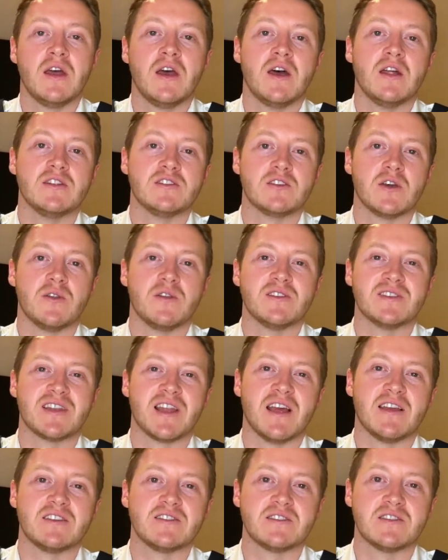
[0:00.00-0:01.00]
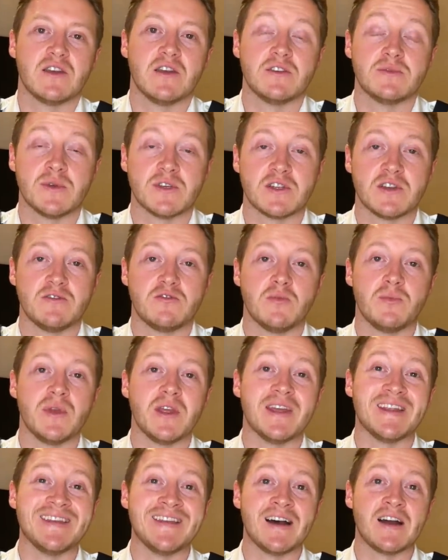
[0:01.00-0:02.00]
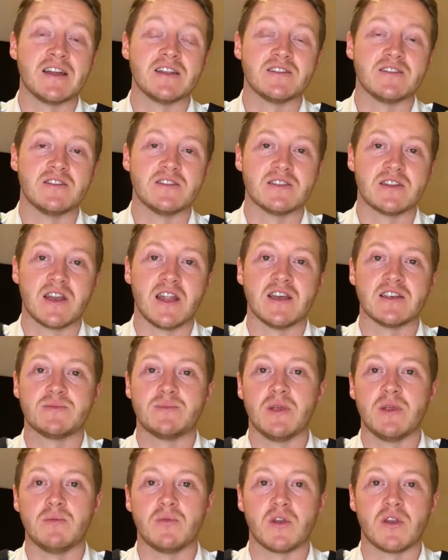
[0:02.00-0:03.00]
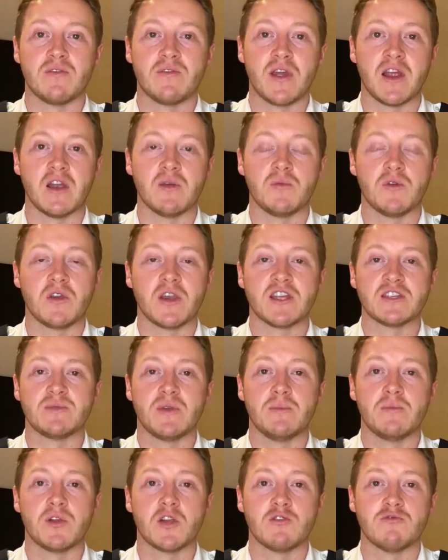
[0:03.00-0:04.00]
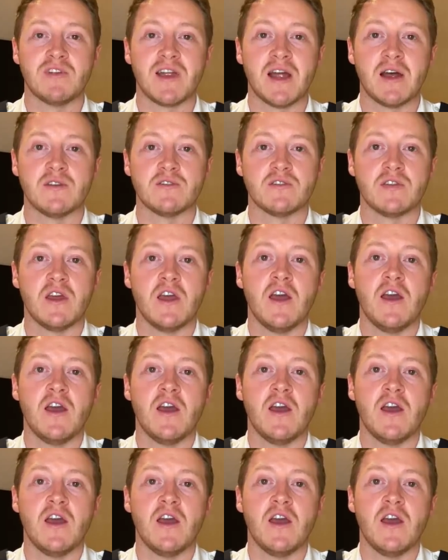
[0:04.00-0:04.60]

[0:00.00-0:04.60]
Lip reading: and so there's less, especially for me at night, there's less people available, less people around